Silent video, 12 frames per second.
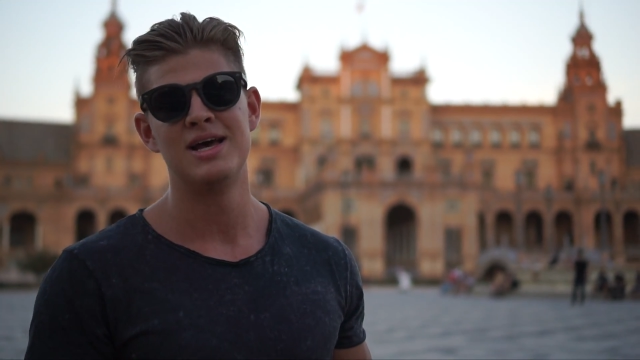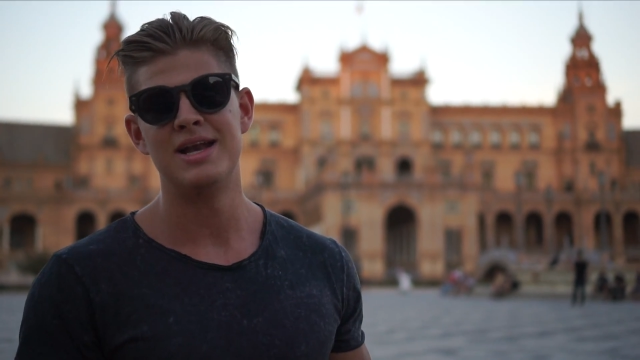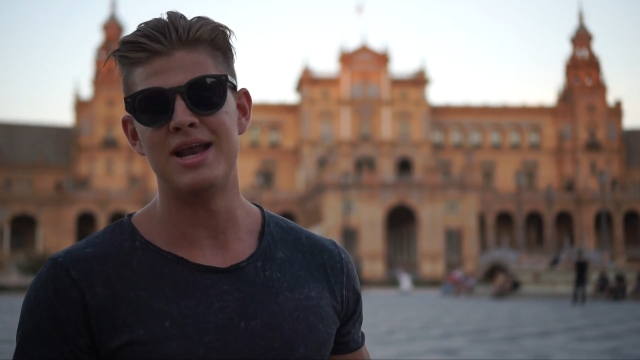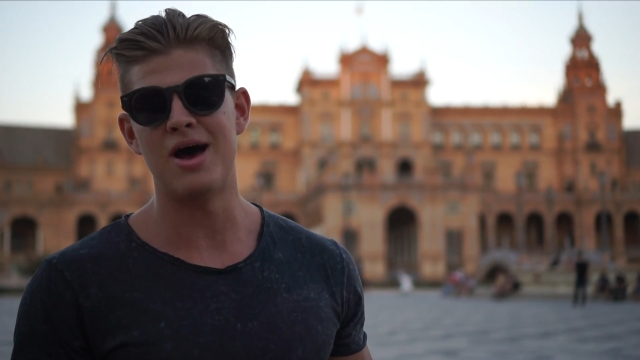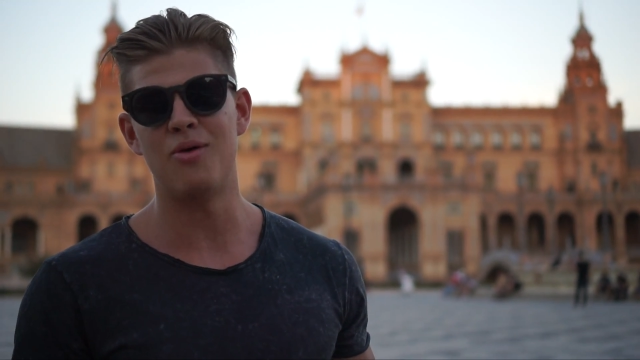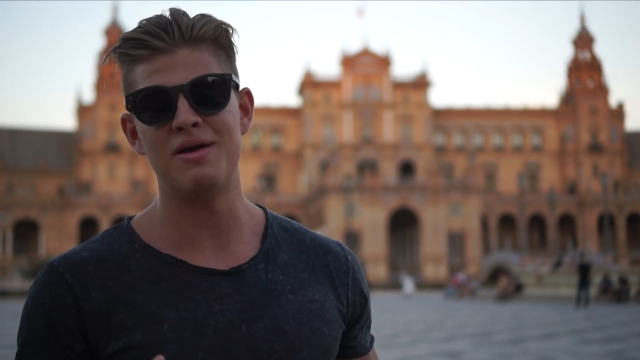
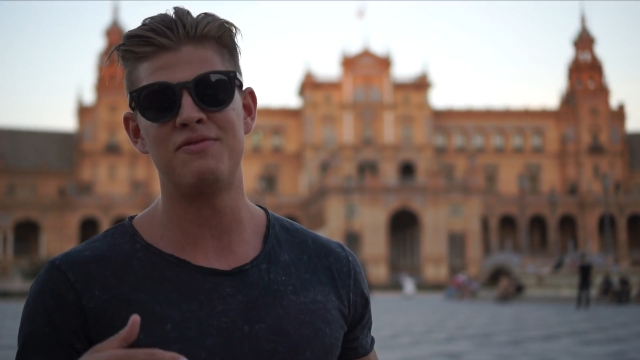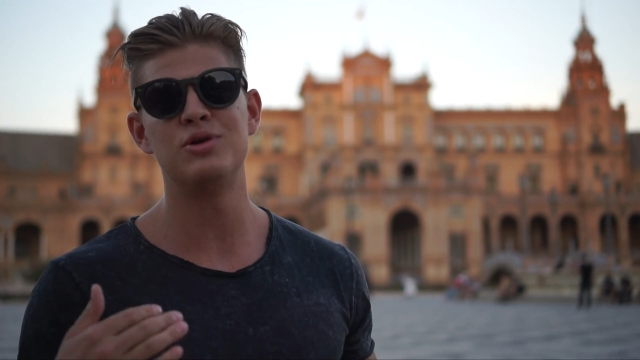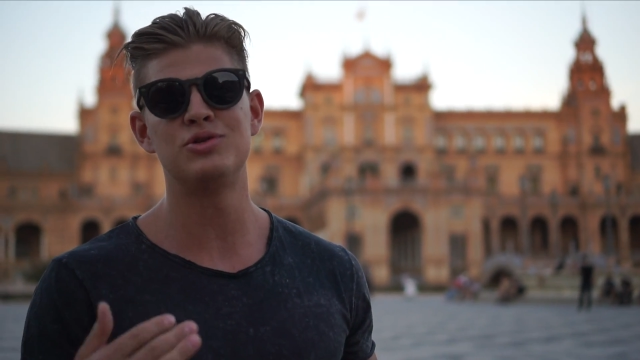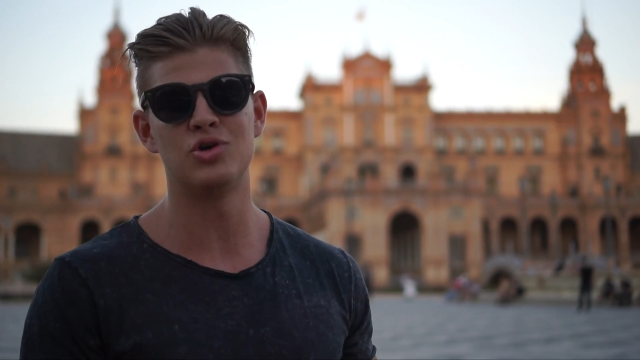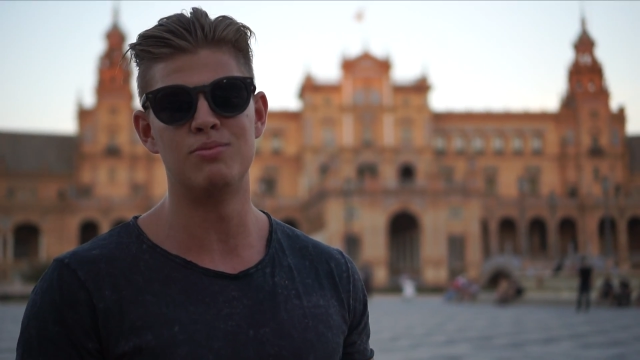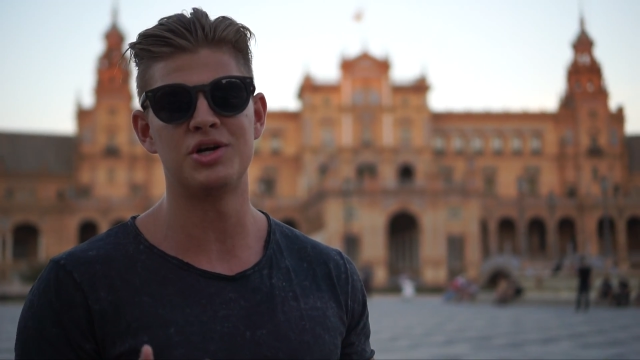Now, if you
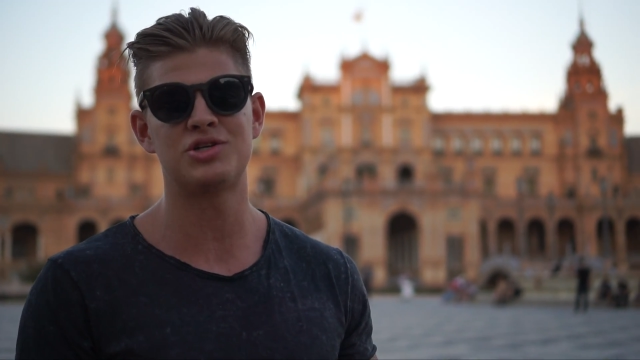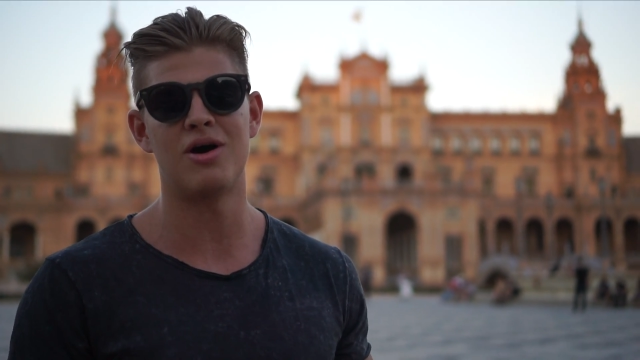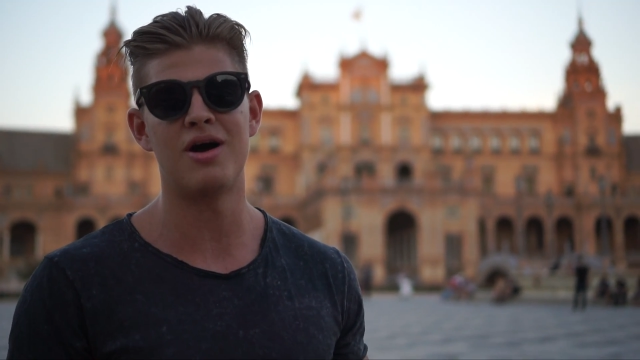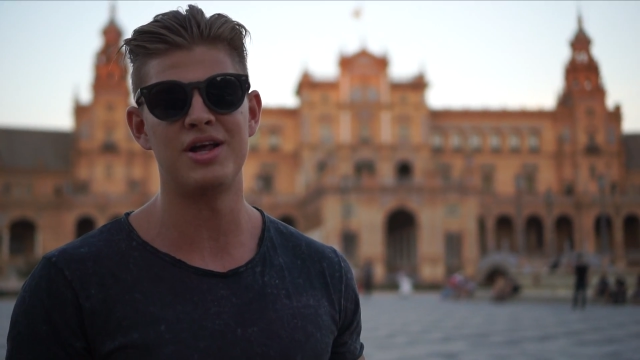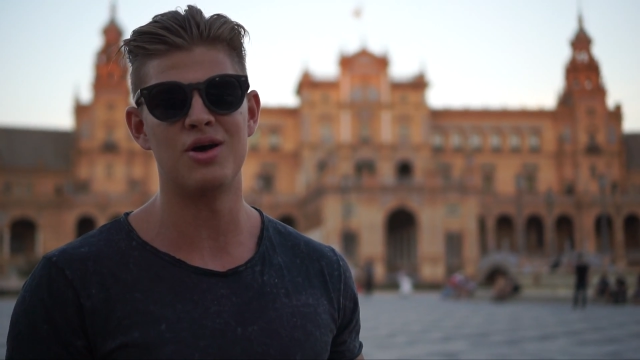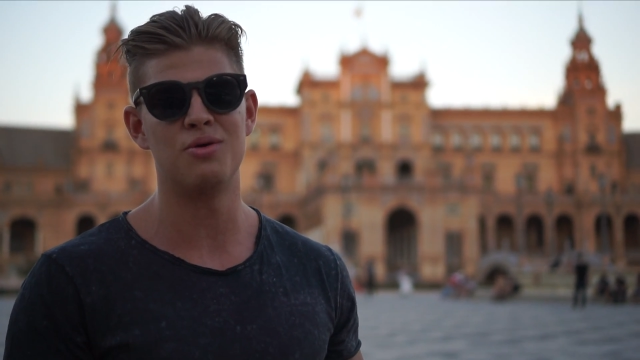do too much
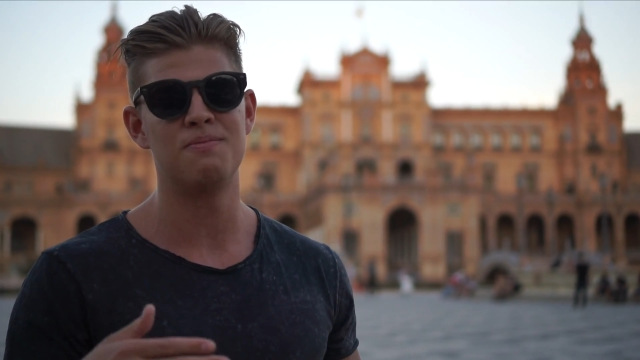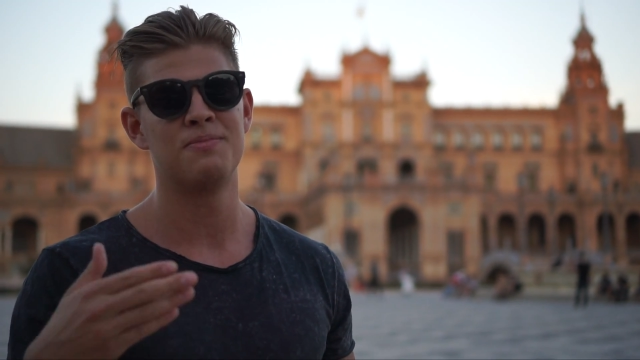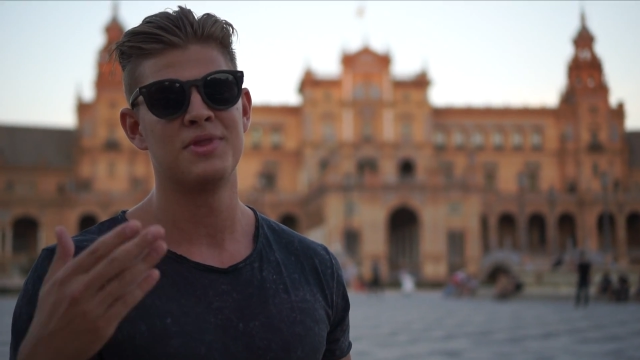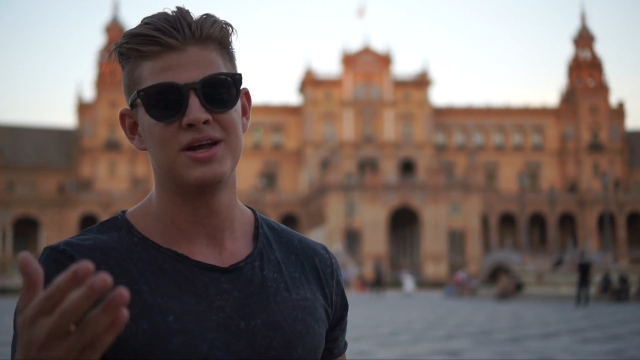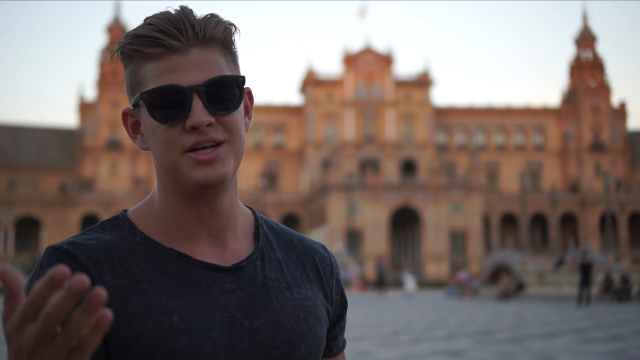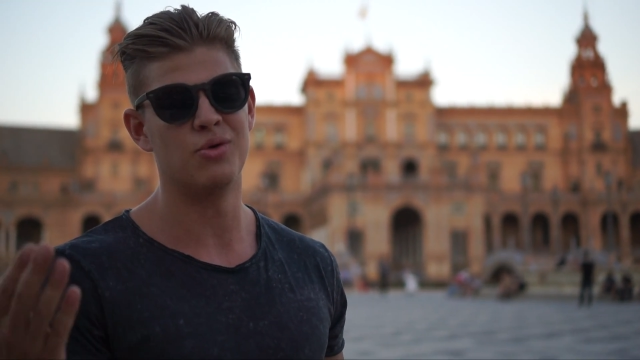cardio,
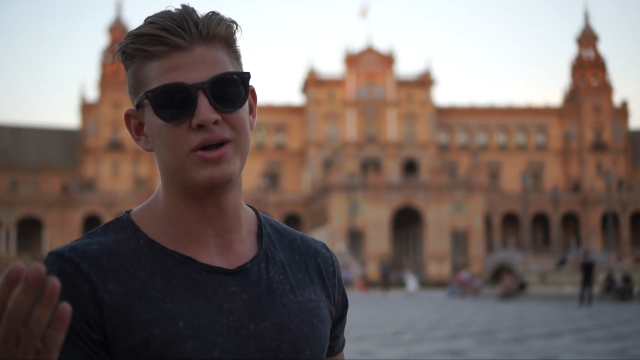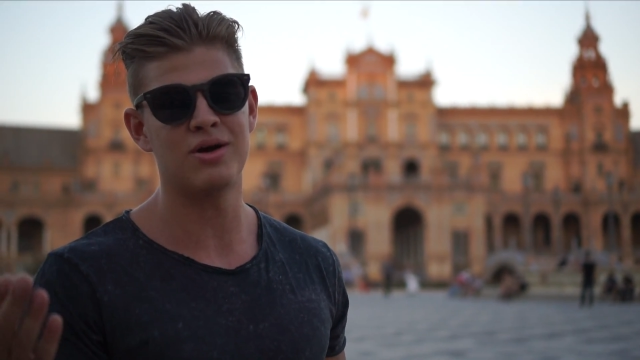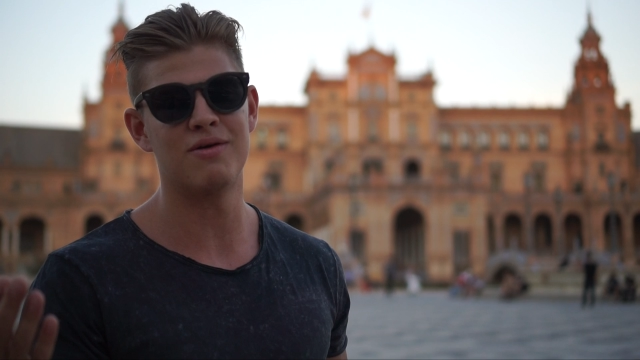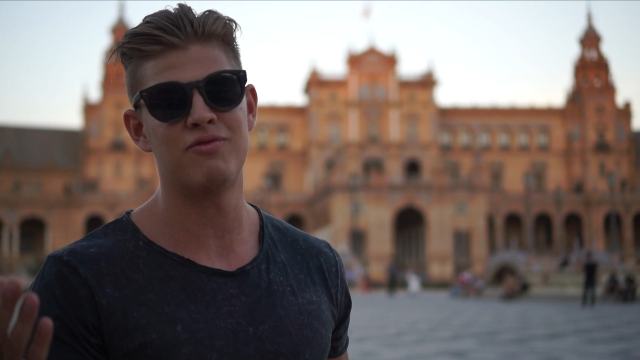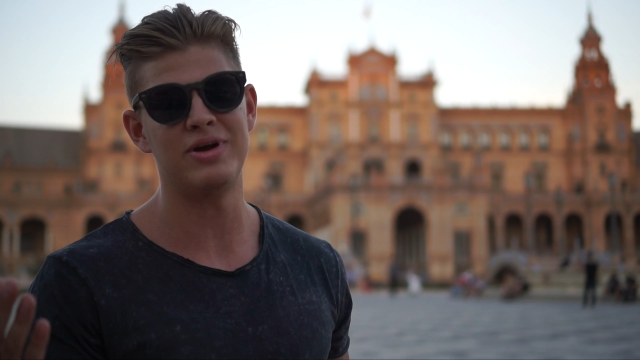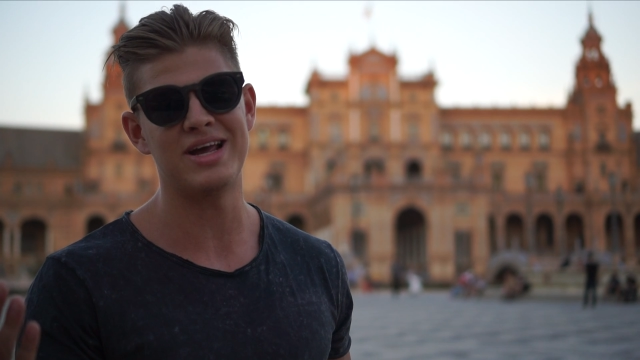your
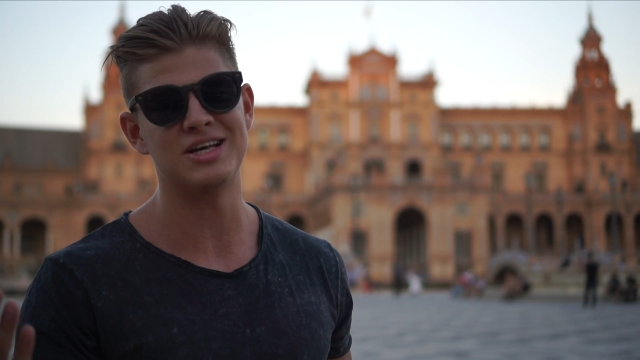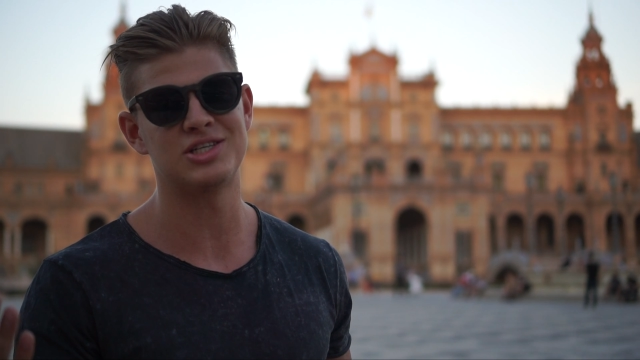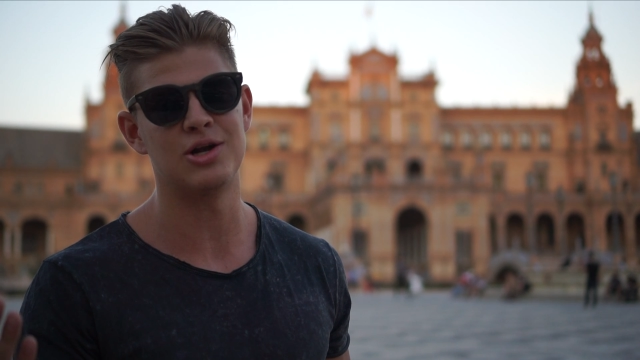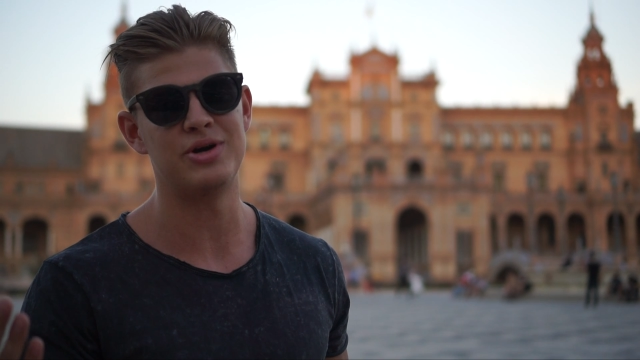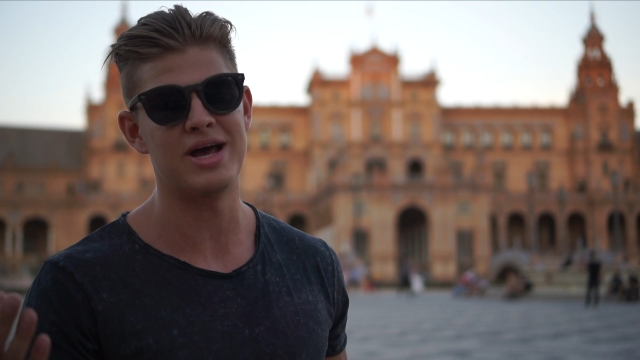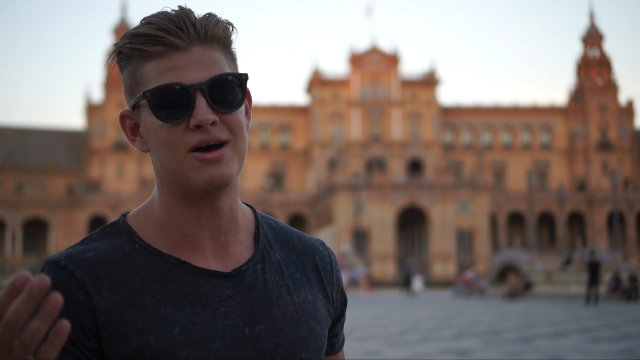recovery can
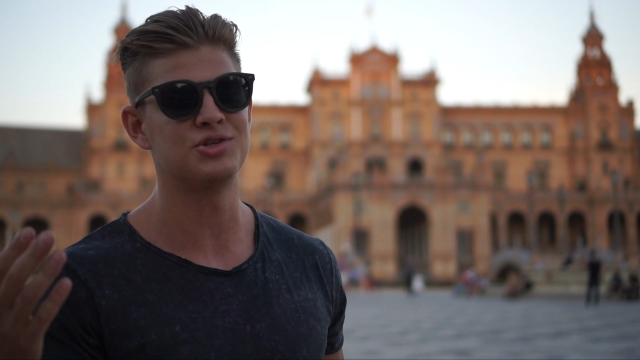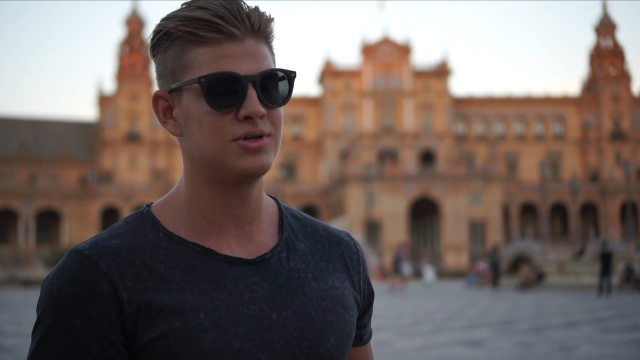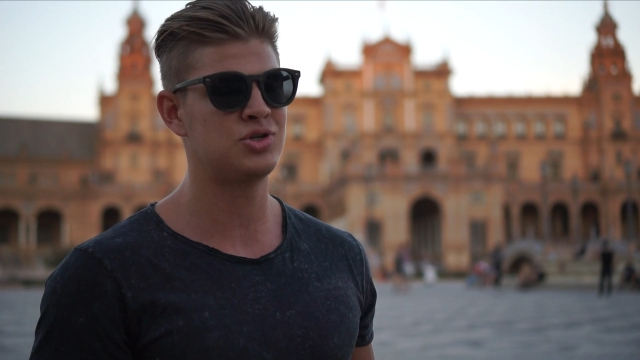slow down.